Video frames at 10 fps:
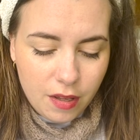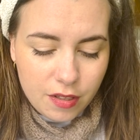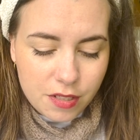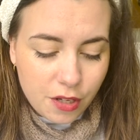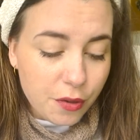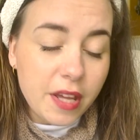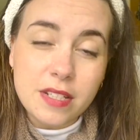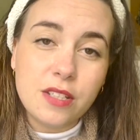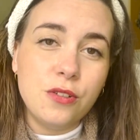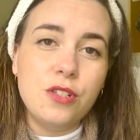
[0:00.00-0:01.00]
So
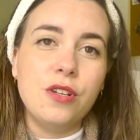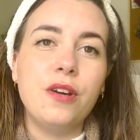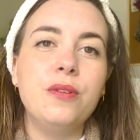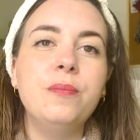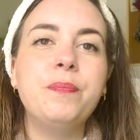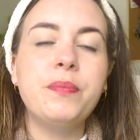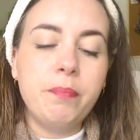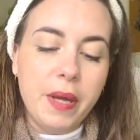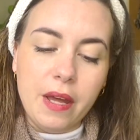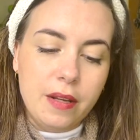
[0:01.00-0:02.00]
that's good to know.
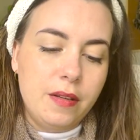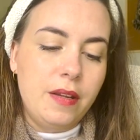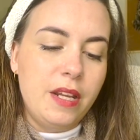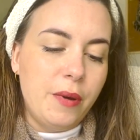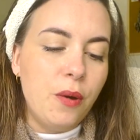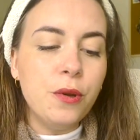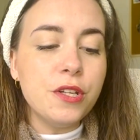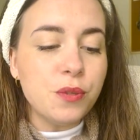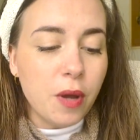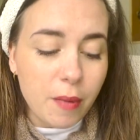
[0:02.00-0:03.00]
But anyway, I wanted
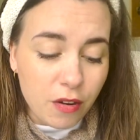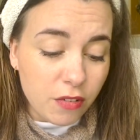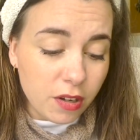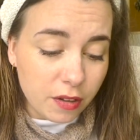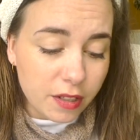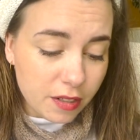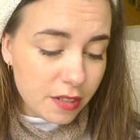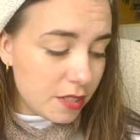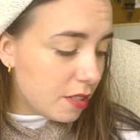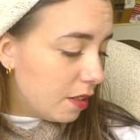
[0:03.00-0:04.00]
to wear my
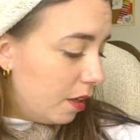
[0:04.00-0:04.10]
Ranunculus,